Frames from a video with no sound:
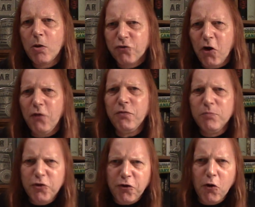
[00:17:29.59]
Soft,
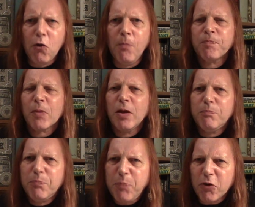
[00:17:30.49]
mature,
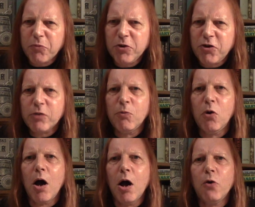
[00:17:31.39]
possibly a touch
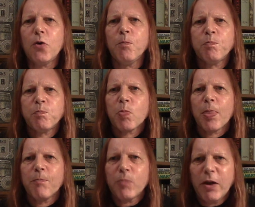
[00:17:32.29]
more oak,
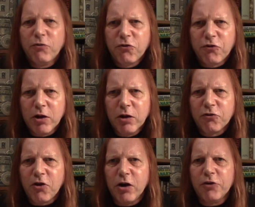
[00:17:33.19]
still
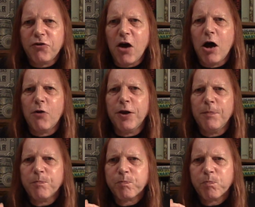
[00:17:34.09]
slightly tarry.